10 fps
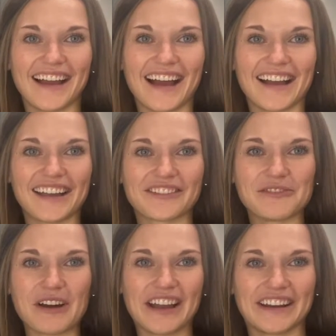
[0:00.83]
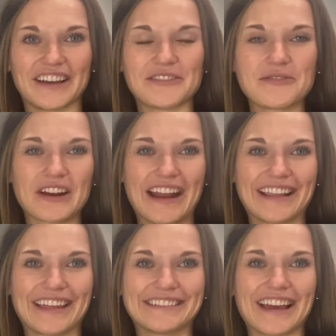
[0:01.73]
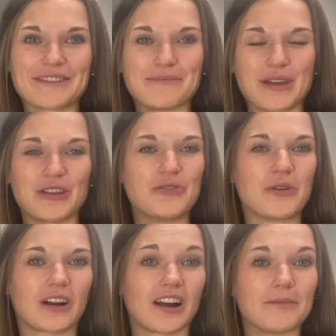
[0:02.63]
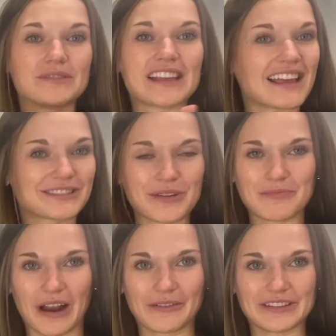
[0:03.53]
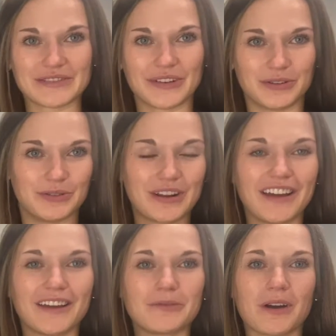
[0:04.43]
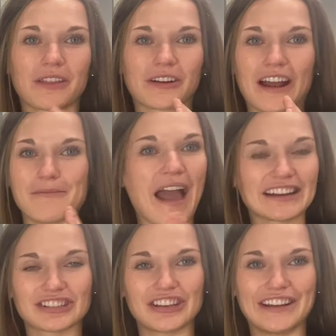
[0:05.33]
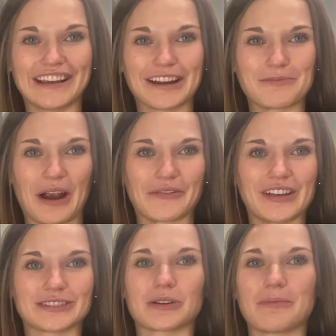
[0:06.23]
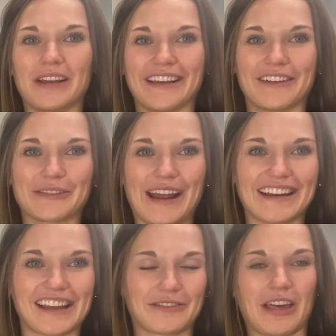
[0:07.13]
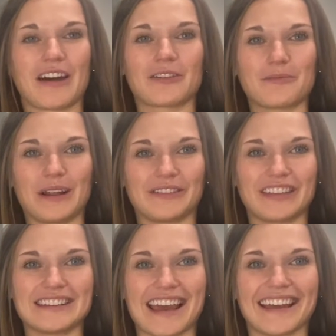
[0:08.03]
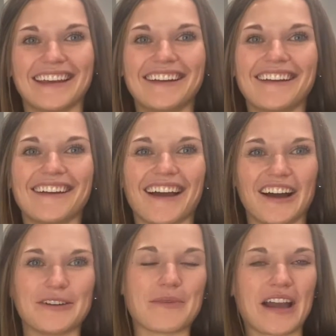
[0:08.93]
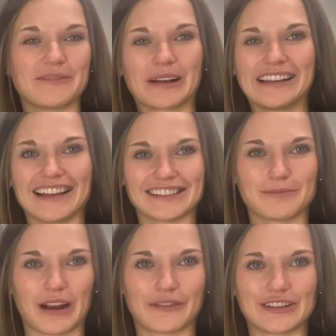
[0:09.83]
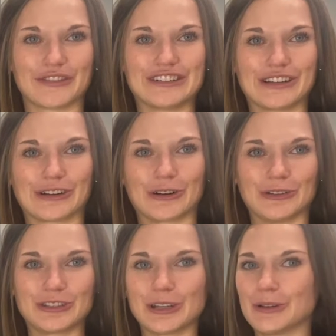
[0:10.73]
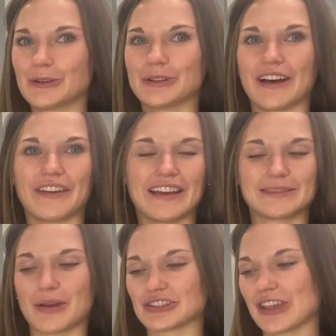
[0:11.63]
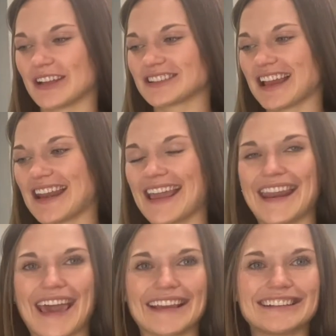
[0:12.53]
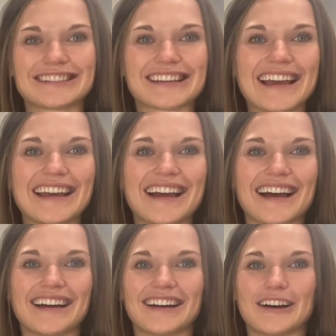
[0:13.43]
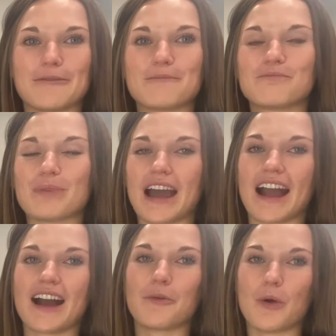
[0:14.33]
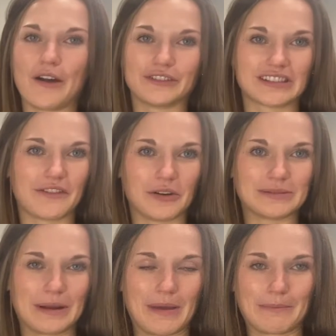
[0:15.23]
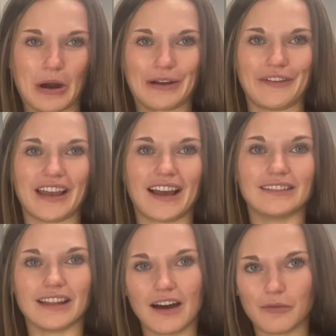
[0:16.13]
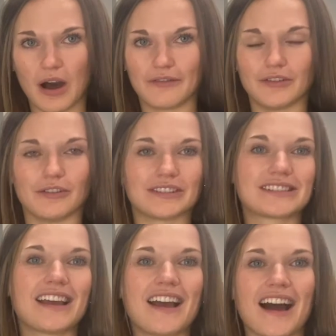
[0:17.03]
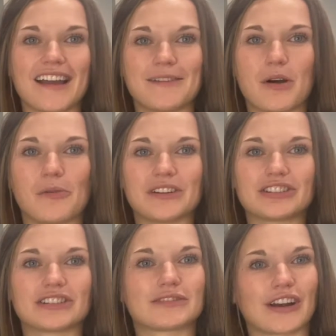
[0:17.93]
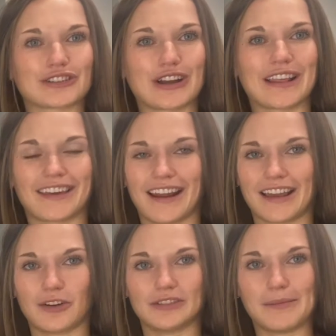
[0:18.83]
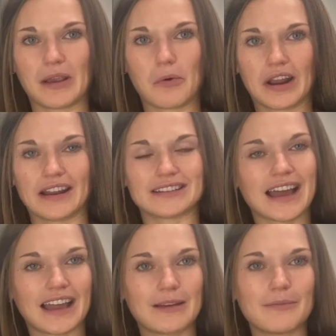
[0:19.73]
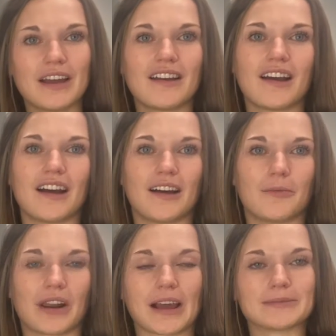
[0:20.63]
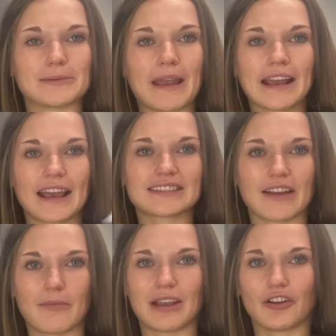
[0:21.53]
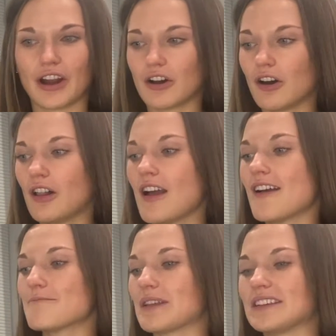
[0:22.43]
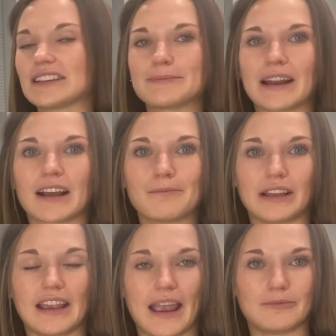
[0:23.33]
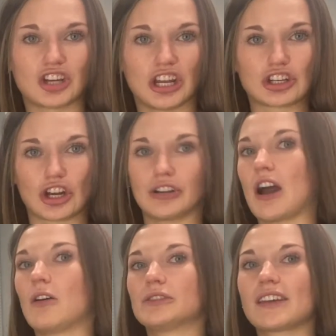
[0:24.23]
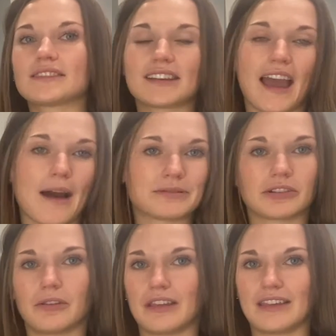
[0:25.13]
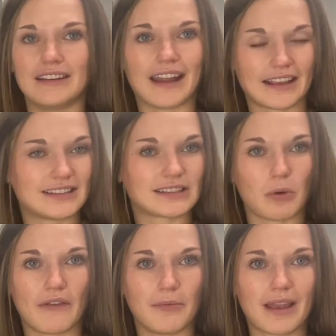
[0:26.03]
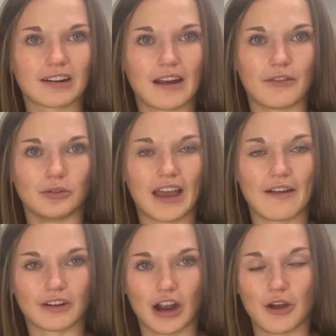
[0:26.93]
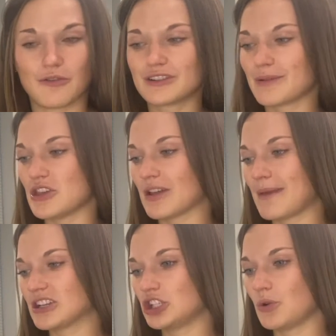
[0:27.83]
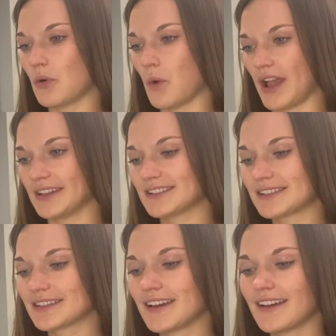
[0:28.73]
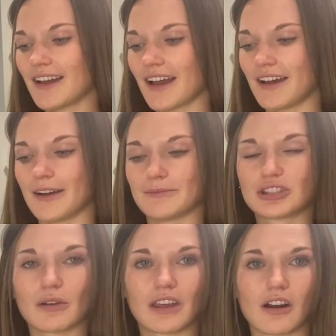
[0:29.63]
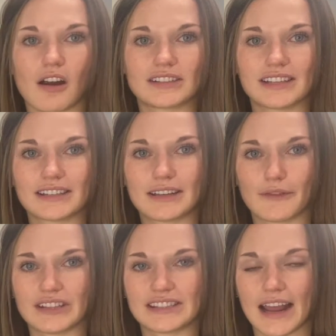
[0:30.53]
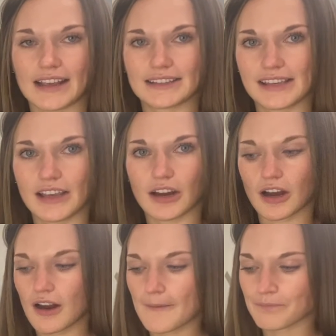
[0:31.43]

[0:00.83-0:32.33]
Hi everyone. If you are anything like me, you are obsessed with breakfast food. Whether I'm actually eating it at breakfast or I'm eating it for any other meal of the day, I am a classic breakfast for dinner girl too. Love it, especially on Sunday nights. But waffles have always been a big part of it. I love waffles. I am always just frustrated that I can only make one at a time. When it comes to pancakes, I have a big griddle, but this has been a complete game changer. Not only is it absolutely the nicest waffle maker I've ever owned, but you can make two at once. So there are six different settings here.